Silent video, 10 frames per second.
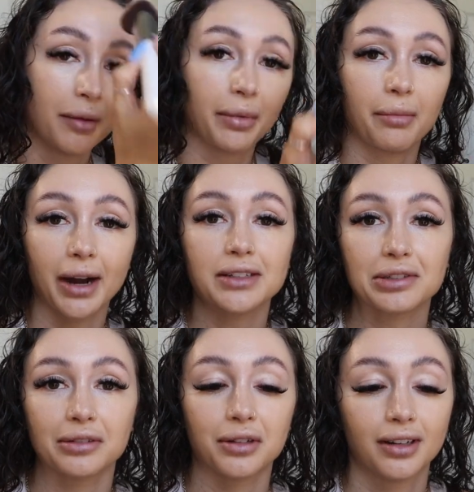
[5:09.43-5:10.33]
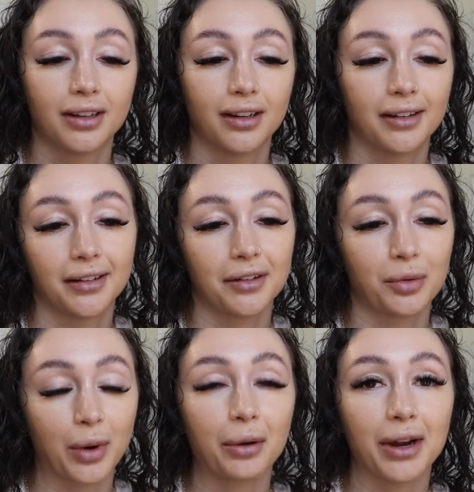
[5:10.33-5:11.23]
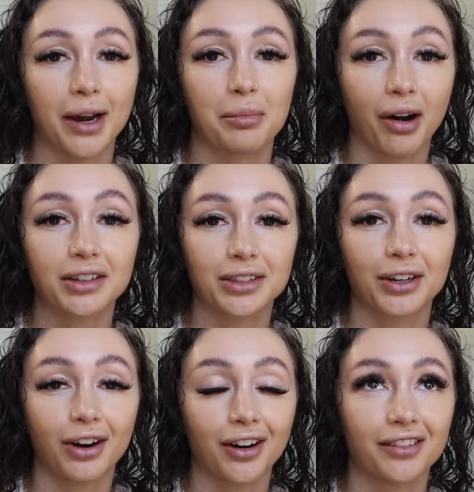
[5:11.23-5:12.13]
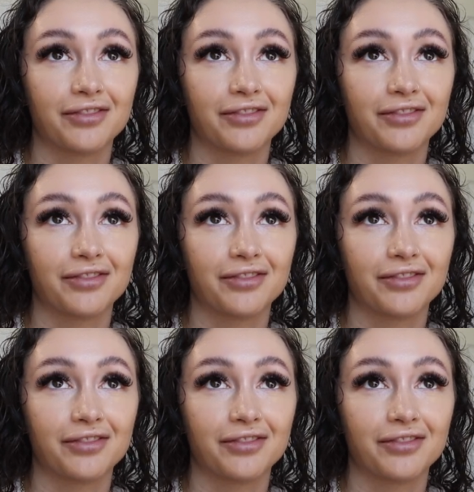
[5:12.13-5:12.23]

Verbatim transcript: But mind you, where we had parked our car in